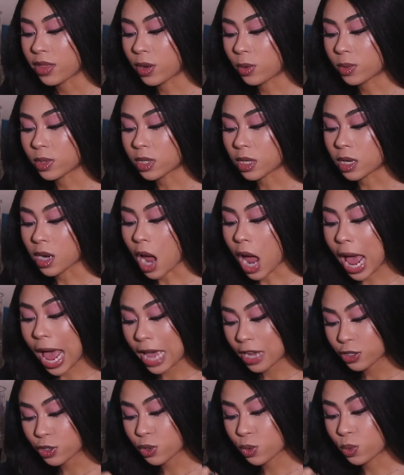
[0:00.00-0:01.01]
there was an
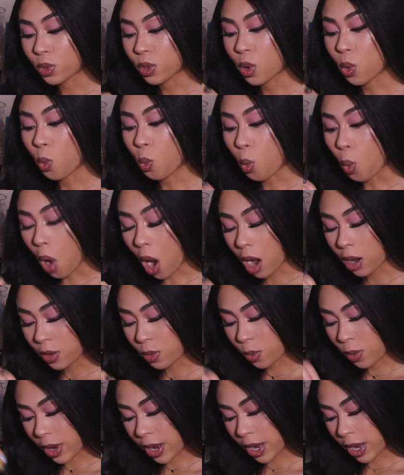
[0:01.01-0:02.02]
actual
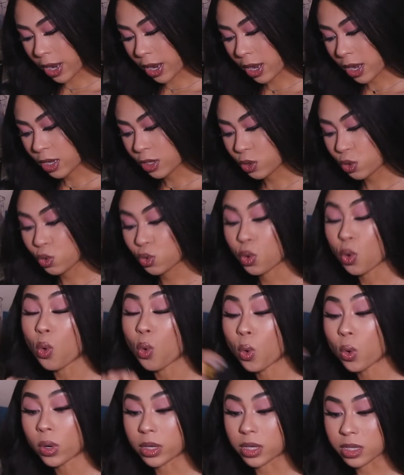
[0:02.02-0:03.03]
walkway
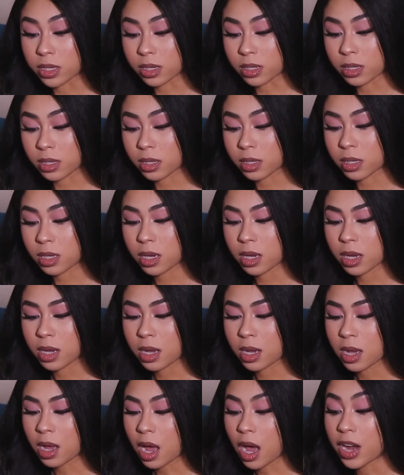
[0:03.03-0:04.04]
towards
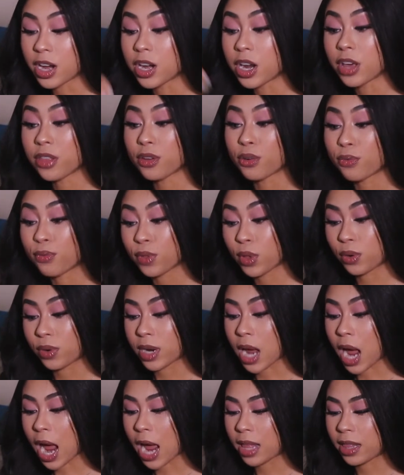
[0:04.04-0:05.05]
another
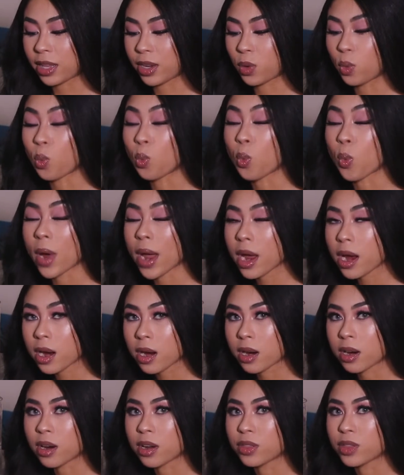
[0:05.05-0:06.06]
floating island
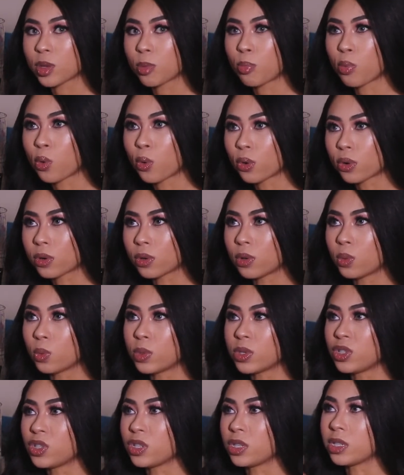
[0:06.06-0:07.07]
where the portal was